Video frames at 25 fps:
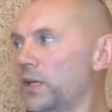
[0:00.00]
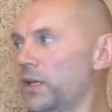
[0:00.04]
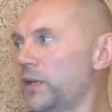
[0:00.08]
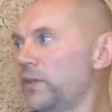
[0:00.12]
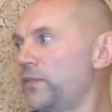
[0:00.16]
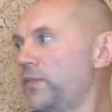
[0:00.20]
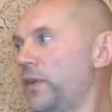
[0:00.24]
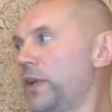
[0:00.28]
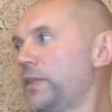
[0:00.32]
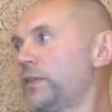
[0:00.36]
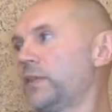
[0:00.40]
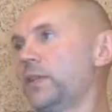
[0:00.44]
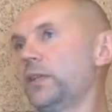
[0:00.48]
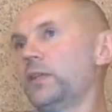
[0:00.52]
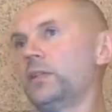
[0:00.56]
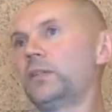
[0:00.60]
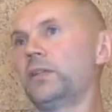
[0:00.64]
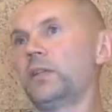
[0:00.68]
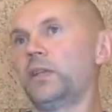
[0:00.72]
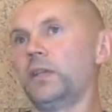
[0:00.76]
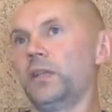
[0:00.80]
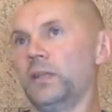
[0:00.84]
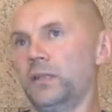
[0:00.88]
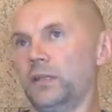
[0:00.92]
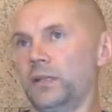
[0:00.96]
A break
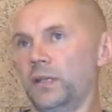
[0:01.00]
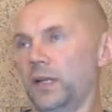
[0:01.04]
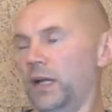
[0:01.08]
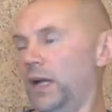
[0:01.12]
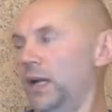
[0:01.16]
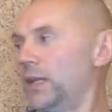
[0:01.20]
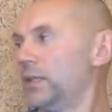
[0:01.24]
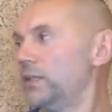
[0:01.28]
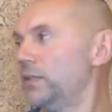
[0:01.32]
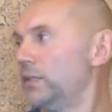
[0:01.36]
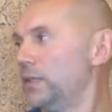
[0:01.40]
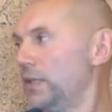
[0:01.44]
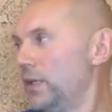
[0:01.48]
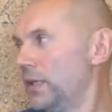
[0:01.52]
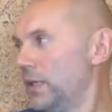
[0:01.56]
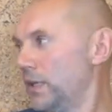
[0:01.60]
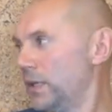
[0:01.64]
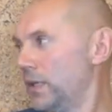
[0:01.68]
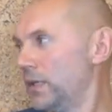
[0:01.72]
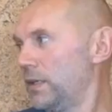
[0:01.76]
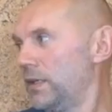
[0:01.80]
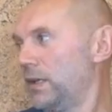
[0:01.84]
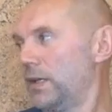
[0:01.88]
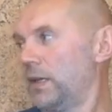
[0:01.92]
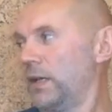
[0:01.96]
from the retreat, from
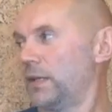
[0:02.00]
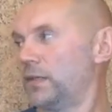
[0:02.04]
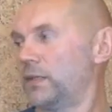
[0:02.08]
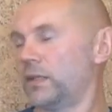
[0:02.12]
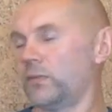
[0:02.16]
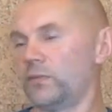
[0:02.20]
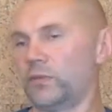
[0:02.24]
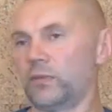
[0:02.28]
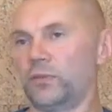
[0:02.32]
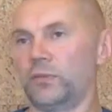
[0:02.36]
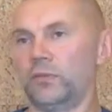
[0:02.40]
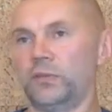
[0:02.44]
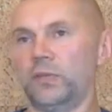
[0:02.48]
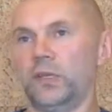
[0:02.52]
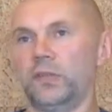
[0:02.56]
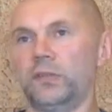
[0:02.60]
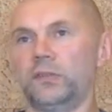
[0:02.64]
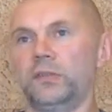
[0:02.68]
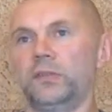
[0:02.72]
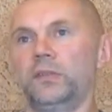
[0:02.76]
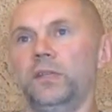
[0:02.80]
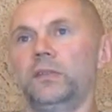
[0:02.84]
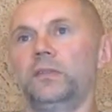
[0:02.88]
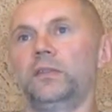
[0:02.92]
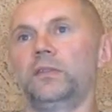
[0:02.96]
doing,
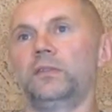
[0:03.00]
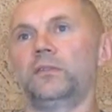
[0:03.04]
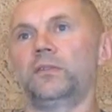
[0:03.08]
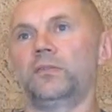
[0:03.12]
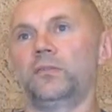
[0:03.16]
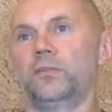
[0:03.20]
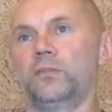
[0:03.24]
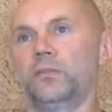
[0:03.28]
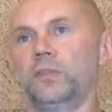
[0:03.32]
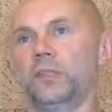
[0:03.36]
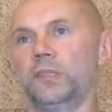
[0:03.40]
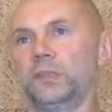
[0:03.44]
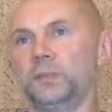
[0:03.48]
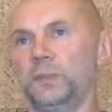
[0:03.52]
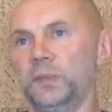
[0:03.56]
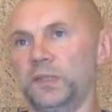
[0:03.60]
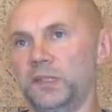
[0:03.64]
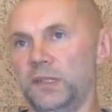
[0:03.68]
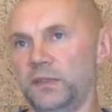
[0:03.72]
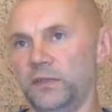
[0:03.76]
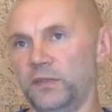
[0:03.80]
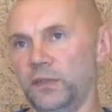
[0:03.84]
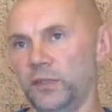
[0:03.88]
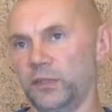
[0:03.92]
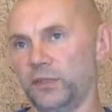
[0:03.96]
because we're supposed to do
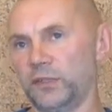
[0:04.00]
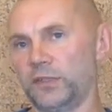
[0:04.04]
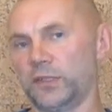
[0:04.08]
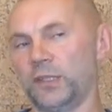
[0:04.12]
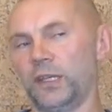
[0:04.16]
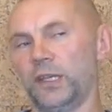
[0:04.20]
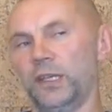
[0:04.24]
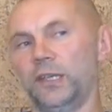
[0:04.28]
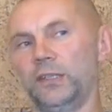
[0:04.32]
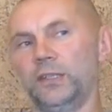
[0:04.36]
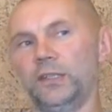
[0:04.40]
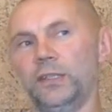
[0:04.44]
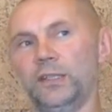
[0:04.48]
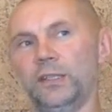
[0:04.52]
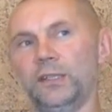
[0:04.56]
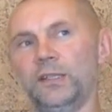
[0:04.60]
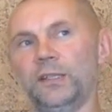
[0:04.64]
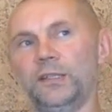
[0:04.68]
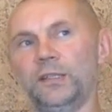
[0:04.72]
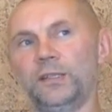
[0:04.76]
something special.